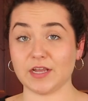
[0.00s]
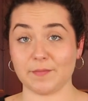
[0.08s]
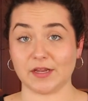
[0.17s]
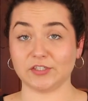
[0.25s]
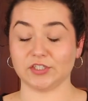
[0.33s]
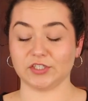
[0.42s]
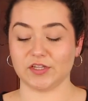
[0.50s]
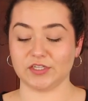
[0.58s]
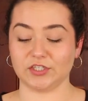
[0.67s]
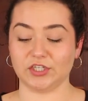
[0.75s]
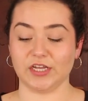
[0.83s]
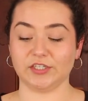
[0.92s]
dimension to
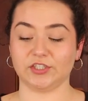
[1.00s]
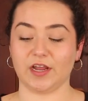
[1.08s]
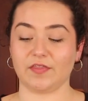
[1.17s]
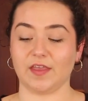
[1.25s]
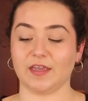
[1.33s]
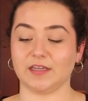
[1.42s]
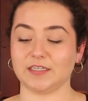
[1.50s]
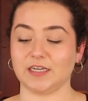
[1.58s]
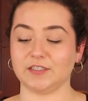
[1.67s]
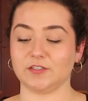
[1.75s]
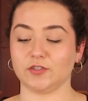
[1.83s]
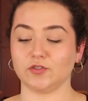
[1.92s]
this dish. I think it
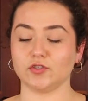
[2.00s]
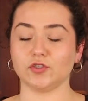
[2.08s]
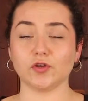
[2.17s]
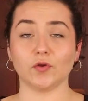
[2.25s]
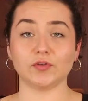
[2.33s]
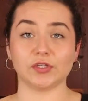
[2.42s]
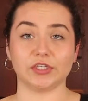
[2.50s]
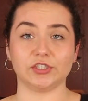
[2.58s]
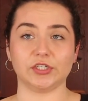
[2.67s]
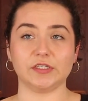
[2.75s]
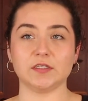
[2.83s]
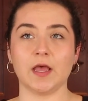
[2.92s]
tastes so
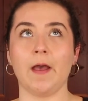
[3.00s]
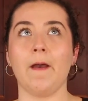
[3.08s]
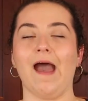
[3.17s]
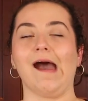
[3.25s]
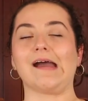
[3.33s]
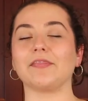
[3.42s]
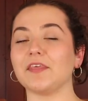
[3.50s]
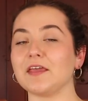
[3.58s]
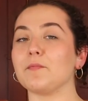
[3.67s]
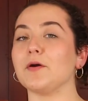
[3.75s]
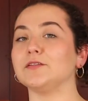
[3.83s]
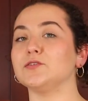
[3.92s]
delicious. I
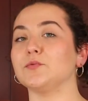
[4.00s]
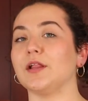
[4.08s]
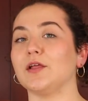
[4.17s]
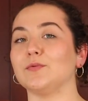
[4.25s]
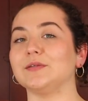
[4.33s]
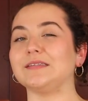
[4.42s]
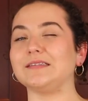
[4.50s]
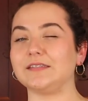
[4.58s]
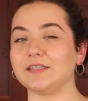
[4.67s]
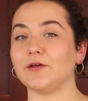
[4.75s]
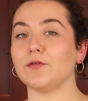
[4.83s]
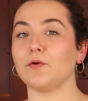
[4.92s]
think mozzarella was
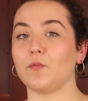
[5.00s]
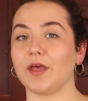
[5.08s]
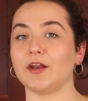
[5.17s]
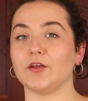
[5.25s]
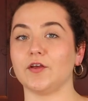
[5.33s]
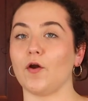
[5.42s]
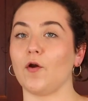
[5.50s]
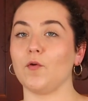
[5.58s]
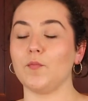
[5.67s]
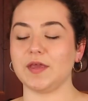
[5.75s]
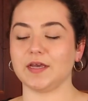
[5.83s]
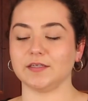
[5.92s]
still the way to
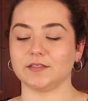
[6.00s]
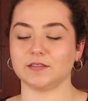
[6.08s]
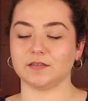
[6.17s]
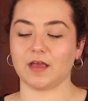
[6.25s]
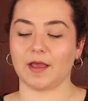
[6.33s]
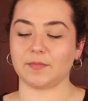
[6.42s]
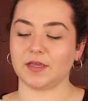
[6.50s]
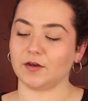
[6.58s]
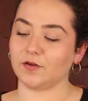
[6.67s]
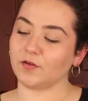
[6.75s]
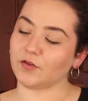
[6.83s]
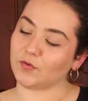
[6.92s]
go because, I
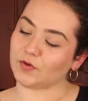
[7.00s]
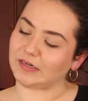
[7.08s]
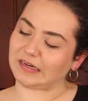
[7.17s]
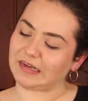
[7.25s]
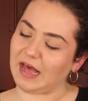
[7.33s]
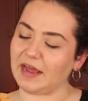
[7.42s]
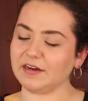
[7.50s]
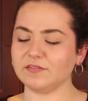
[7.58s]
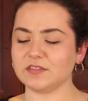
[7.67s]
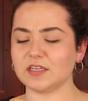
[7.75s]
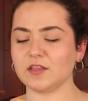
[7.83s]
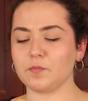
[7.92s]
mean, you can kind of
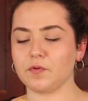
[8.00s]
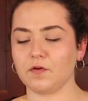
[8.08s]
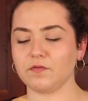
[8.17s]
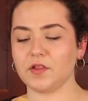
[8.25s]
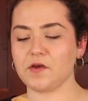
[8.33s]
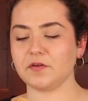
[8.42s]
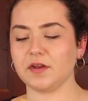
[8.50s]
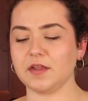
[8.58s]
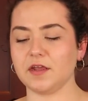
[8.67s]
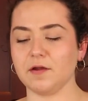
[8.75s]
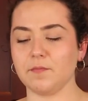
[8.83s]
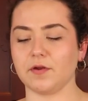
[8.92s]
see the provolone in
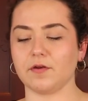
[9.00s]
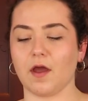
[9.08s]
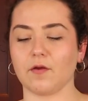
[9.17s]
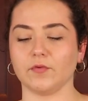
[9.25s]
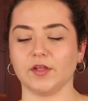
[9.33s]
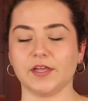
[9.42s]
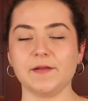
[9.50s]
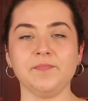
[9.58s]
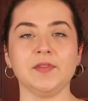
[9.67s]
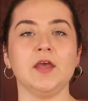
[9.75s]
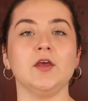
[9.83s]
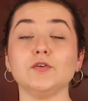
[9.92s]
here, but not really.
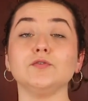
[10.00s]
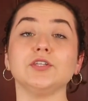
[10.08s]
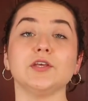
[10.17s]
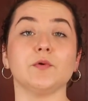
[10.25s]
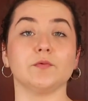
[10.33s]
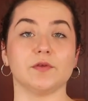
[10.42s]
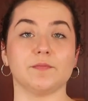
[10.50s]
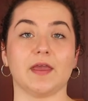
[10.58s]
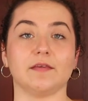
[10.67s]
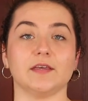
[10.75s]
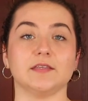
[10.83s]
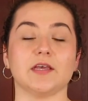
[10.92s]
Usually when we
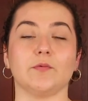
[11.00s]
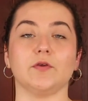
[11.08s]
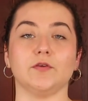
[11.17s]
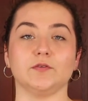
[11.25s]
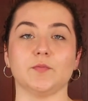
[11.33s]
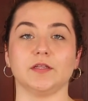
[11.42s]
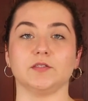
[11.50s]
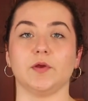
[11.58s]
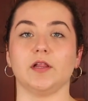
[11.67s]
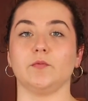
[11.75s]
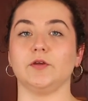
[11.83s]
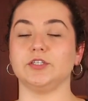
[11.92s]
make this and we use
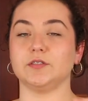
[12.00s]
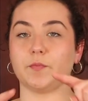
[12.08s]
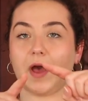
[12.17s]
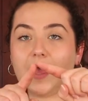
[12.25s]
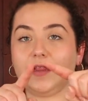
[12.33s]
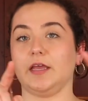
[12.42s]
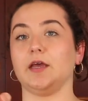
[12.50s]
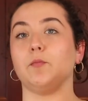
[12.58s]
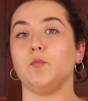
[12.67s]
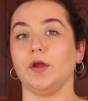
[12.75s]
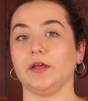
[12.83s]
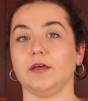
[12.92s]
mozzarella, we just buy like a
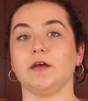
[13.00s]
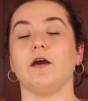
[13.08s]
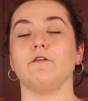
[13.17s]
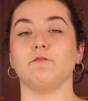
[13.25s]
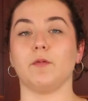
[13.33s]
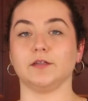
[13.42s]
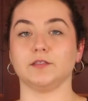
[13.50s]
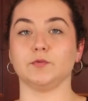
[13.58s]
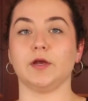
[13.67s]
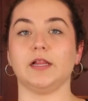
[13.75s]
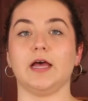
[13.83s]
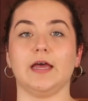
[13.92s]
brick of
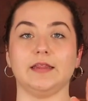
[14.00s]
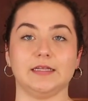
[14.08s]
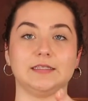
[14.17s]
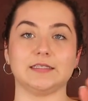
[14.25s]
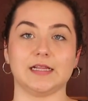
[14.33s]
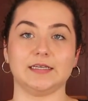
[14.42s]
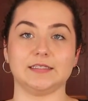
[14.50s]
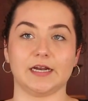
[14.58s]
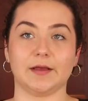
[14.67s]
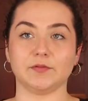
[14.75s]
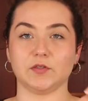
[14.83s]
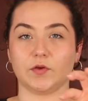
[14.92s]
mozzarella and then slice
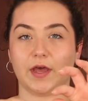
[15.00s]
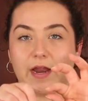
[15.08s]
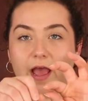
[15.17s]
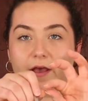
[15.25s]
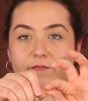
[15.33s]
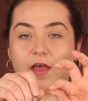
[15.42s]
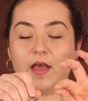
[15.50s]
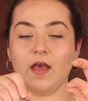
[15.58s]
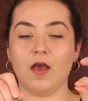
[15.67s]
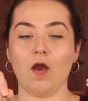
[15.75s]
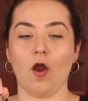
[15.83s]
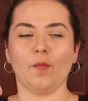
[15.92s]
it up so you kind of have
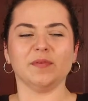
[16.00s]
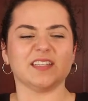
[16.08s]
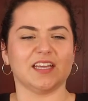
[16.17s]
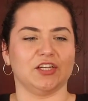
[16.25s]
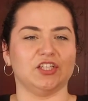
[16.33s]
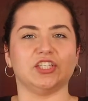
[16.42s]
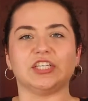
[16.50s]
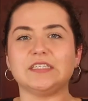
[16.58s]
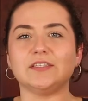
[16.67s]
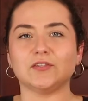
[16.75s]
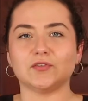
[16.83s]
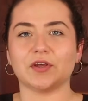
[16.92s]
almost like a
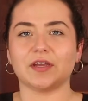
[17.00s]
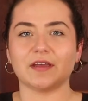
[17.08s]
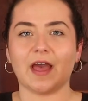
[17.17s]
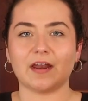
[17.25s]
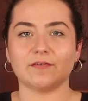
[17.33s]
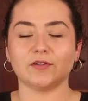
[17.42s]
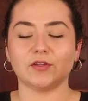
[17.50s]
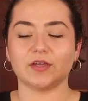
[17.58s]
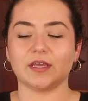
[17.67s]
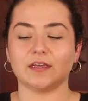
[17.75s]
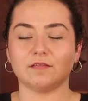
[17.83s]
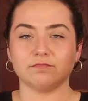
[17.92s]
cheese string kind of a
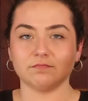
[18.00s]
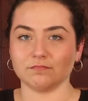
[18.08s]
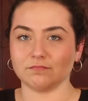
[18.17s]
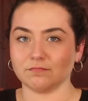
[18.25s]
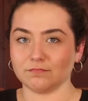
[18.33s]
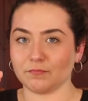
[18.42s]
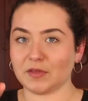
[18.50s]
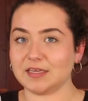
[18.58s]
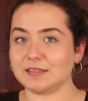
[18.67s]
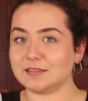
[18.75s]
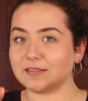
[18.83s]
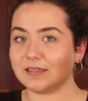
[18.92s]
looking
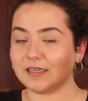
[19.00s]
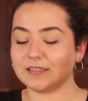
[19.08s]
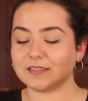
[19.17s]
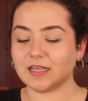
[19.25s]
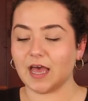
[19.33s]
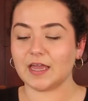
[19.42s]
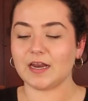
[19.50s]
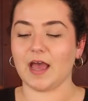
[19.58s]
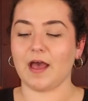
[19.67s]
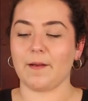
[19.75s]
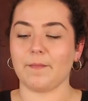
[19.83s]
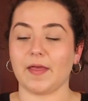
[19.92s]
piece inside.
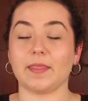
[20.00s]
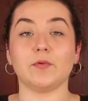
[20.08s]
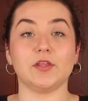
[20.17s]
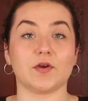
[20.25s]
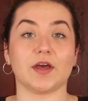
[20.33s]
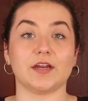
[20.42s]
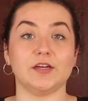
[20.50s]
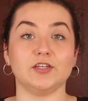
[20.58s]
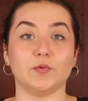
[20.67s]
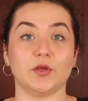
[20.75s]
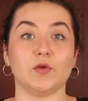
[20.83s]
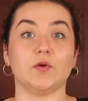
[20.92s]
And then when you cut
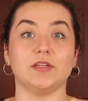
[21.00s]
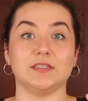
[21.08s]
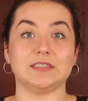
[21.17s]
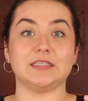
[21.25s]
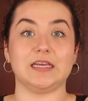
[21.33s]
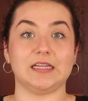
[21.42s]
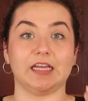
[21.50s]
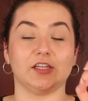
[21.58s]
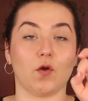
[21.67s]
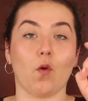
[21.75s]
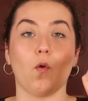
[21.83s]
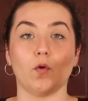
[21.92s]
into it, you can see it, like
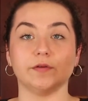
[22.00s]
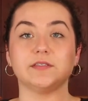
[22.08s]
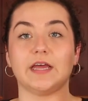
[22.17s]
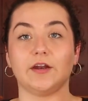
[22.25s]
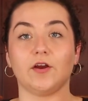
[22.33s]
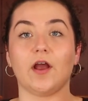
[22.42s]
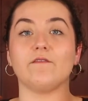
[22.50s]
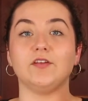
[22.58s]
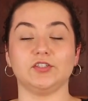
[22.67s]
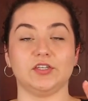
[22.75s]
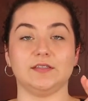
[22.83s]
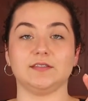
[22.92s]
the whole center of the
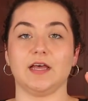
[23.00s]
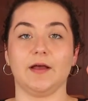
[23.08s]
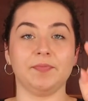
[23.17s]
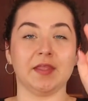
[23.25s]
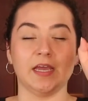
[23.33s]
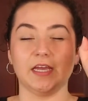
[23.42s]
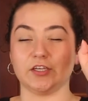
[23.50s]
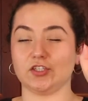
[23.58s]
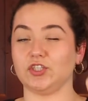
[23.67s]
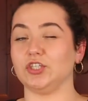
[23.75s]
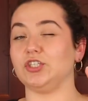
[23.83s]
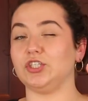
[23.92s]
schnitzel
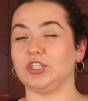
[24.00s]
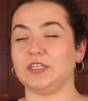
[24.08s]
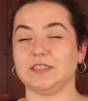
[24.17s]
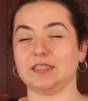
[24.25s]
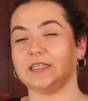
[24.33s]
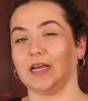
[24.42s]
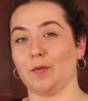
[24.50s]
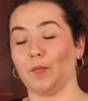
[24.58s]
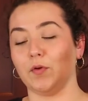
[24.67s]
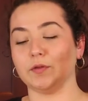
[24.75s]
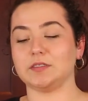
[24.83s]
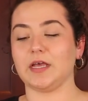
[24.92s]
is just cheese. It's like a
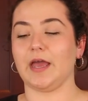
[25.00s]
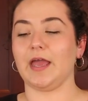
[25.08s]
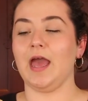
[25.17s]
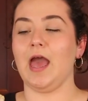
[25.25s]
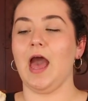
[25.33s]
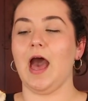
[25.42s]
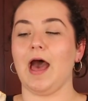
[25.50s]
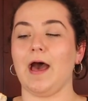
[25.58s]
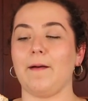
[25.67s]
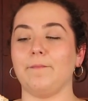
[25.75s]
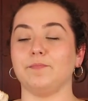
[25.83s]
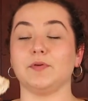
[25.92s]
bullseye.
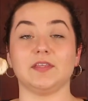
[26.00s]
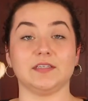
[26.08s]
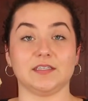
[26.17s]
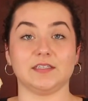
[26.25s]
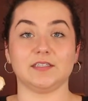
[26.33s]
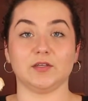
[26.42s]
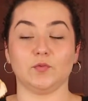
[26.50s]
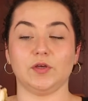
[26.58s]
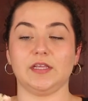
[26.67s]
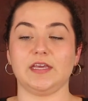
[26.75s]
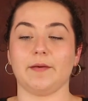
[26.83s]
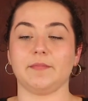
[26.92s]
But this is still
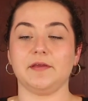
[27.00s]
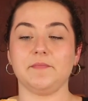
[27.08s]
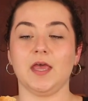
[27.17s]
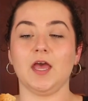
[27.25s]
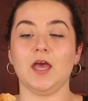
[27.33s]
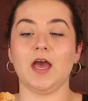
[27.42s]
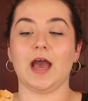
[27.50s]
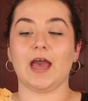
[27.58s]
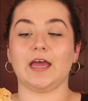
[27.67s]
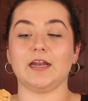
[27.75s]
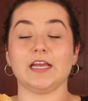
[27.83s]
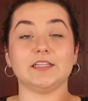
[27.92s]
really yummy.
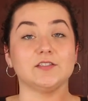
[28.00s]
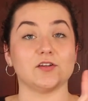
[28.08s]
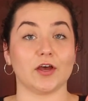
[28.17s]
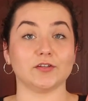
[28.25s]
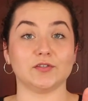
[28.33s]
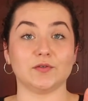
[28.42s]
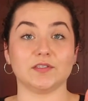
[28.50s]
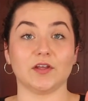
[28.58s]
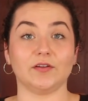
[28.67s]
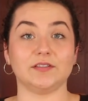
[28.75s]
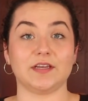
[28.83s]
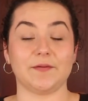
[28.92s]
And it's not too
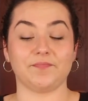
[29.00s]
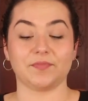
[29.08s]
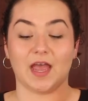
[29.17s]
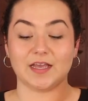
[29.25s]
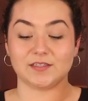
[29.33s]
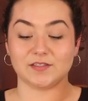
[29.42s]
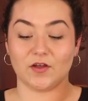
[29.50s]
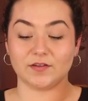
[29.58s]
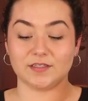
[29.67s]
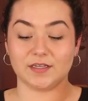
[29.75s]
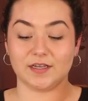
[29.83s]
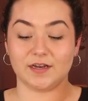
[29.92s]
salty. I
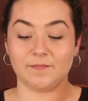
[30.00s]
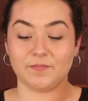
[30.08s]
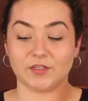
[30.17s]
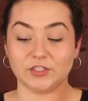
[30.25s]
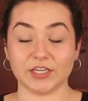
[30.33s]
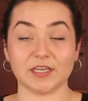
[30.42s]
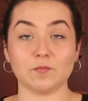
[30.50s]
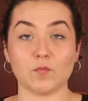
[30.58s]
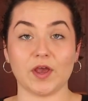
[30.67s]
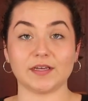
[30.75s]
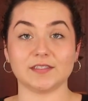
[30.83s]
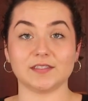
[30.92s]
salted the chicken
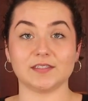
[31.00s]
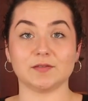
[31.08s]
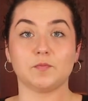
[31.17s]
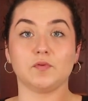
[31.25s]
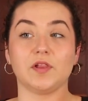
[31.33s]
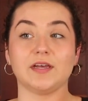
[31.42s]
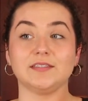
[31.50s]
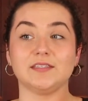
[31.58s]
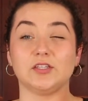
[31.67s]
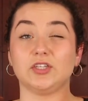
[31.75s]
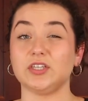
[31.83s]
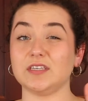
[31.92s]
breasts, plus
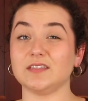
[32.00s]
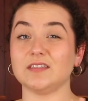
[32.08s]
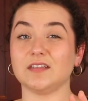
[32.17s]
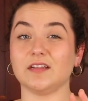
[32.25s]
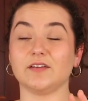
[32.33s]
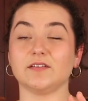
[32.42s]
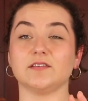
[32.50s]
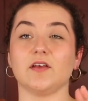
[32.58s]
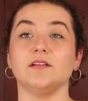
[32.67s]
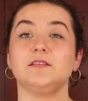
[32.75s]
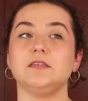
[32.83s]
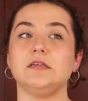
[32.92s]
the cheese is a little
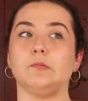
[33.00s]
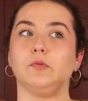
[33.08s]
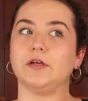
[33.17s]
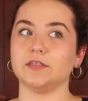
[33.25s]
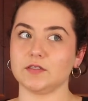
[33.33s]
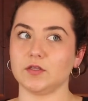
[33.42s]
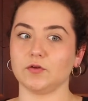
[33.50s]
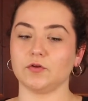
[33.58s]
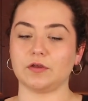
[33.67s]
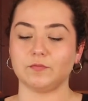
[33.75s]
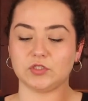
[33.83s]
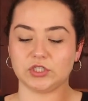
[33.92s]
salty, plus the
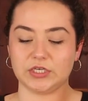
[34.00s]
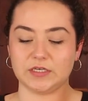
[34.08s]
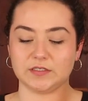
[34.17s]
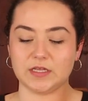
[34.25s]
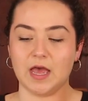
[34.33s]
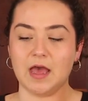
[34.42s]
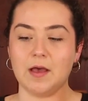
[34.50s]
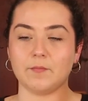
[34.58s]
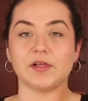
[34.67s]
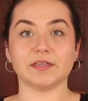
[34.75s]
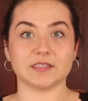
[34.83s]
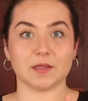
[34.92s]
cream cheese,
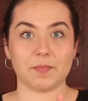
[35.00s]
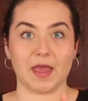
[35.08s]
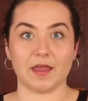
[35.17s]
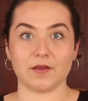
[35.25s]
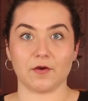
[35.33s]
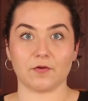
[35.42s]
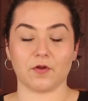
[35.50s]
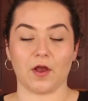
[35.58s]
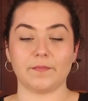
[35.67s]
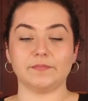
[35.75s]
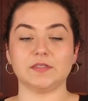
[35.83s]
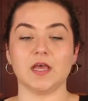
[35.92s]
plus the panko
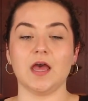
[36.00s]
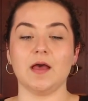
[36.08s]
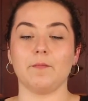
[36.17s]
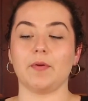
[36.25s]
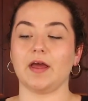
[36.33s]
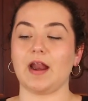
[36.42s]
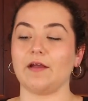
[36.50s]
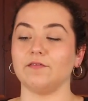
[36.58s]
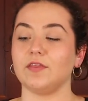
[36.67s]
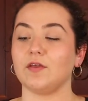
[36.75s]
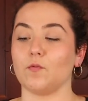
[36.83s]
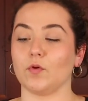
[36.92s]
crumbs, but
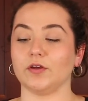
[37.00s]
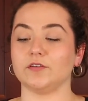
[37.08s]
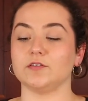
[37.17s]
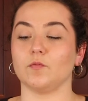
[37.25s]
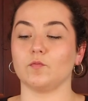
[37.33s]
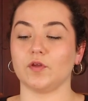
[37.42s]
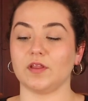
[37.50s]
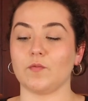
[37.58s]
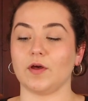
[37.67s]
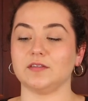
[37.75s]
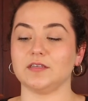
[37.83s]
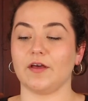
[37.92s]
everything works really
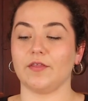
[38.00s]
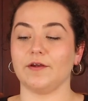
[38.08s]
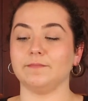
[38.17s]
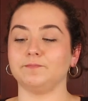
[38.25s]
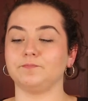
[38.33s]
well together.